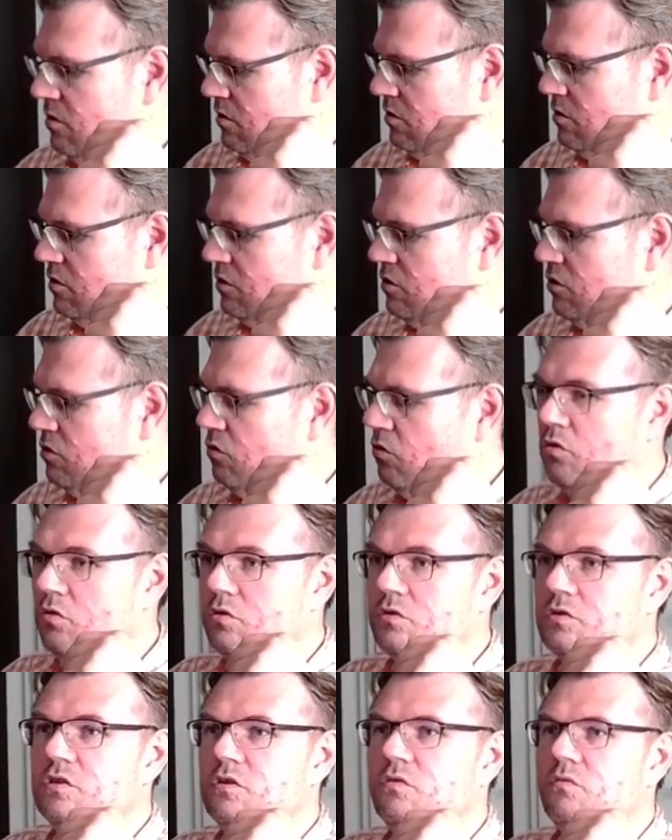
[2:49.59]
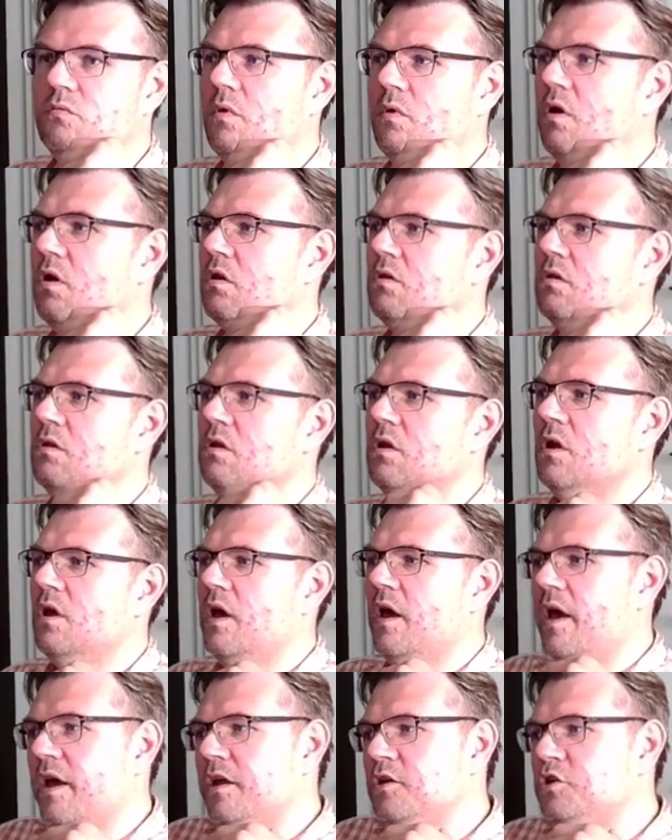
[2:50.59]
0.01,
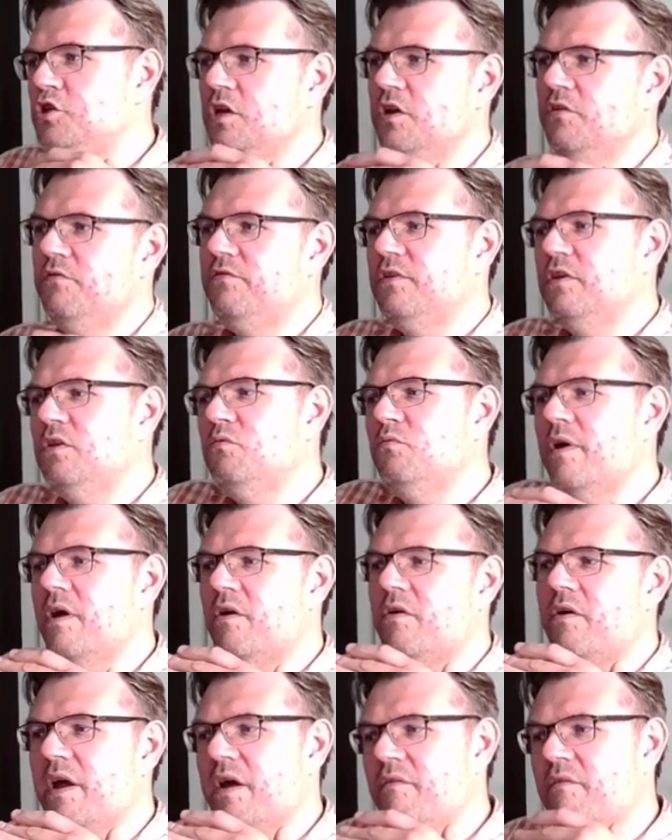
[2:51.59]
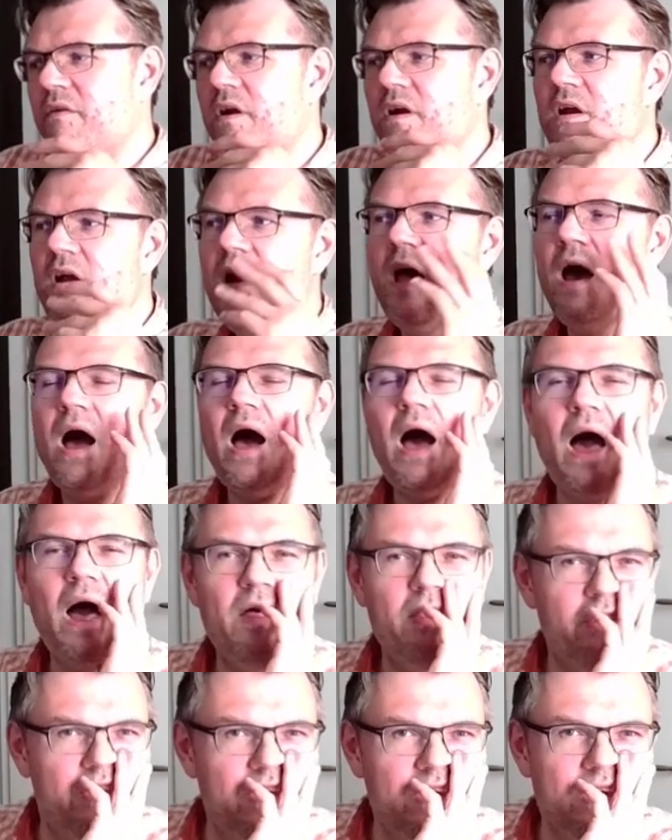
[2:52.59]
and shift it wherever I
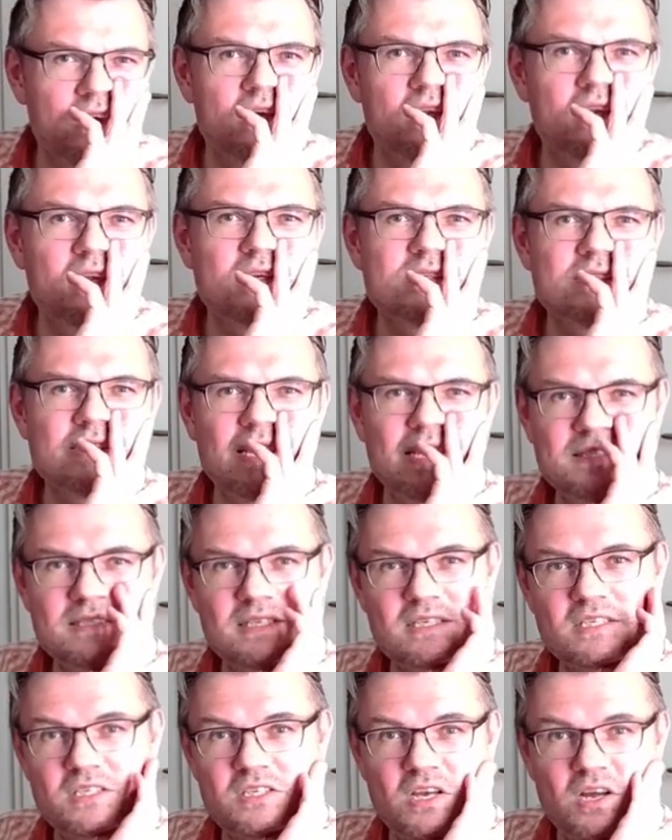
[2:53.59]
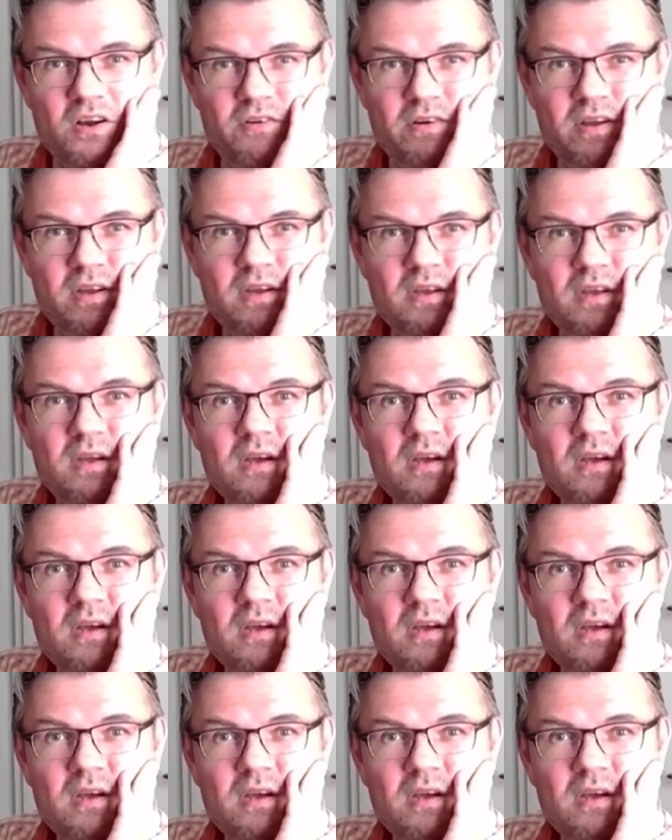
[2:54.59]
think it is necessary.